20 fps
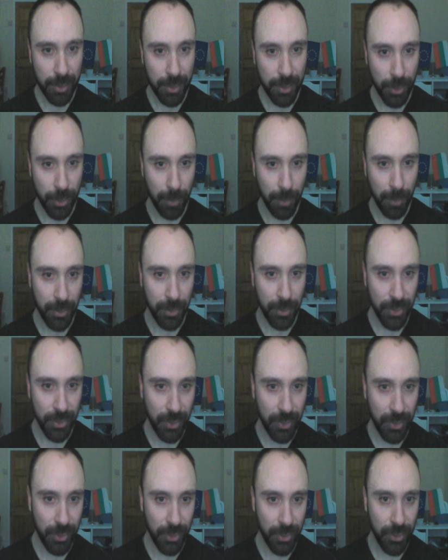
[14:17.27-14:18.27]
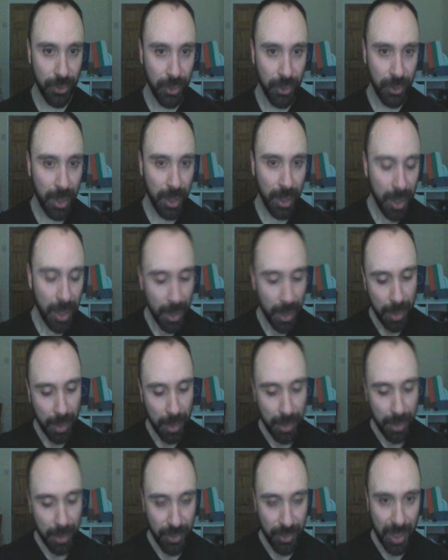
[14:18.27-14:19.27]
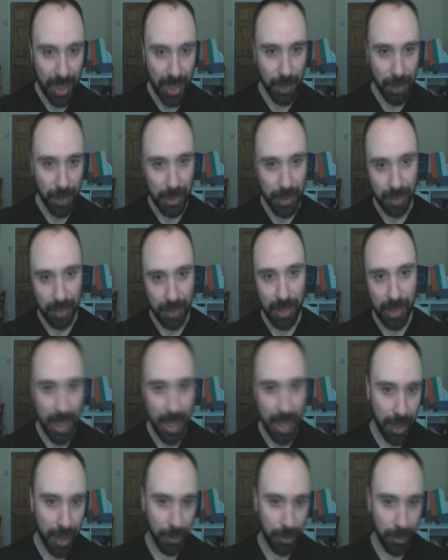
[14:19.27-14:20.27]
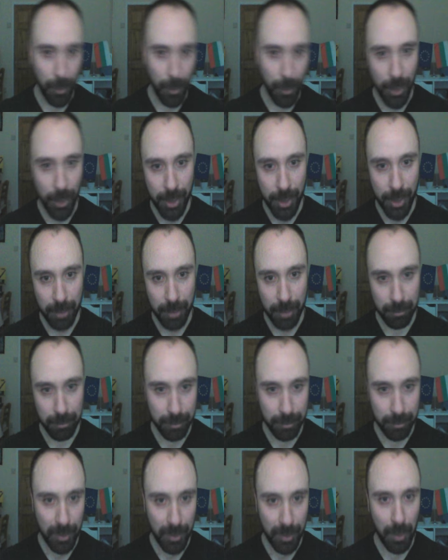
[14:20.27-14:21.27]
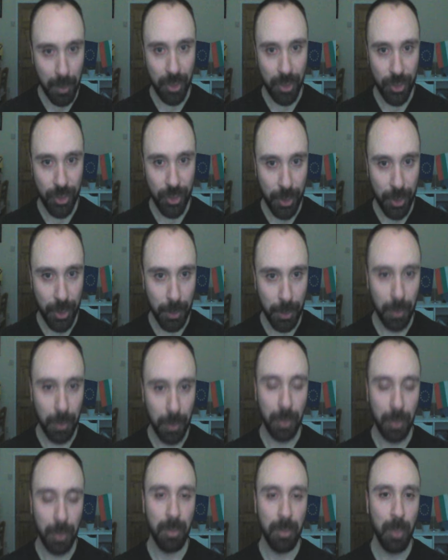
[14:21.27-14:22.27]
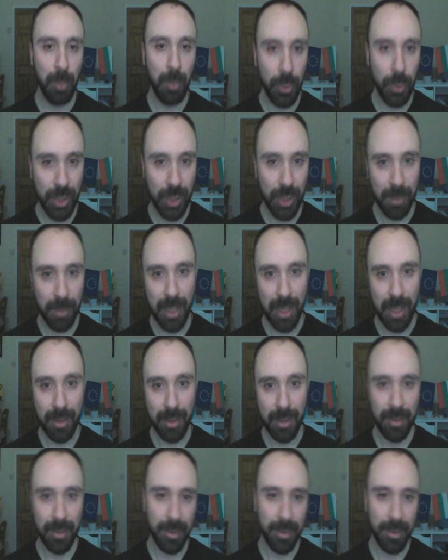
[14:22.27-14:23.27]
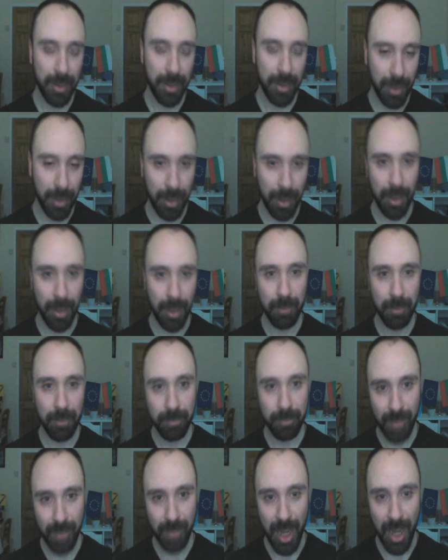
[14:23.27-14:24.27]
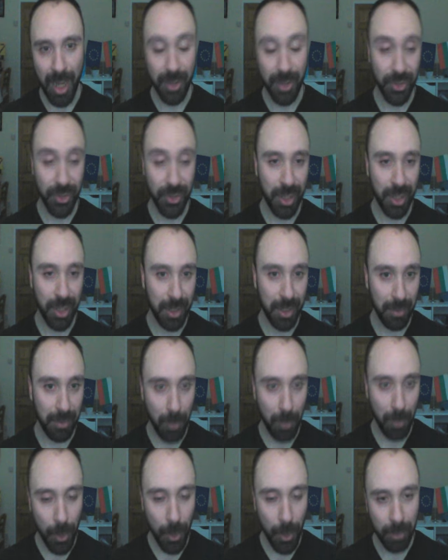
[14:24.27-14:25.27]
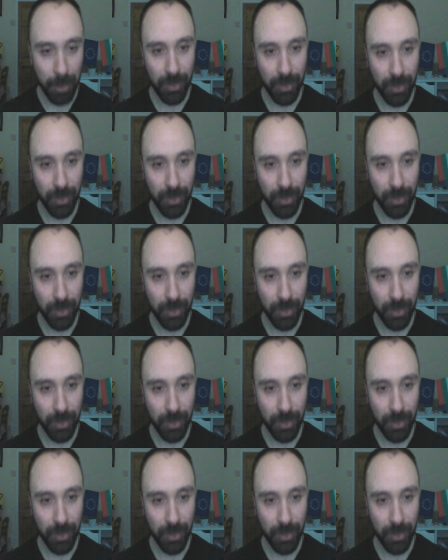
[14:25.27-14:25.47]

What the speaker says: So for instance, there's Aspect of the Iron Warrior, which is going to boost up that Iron Skin even more.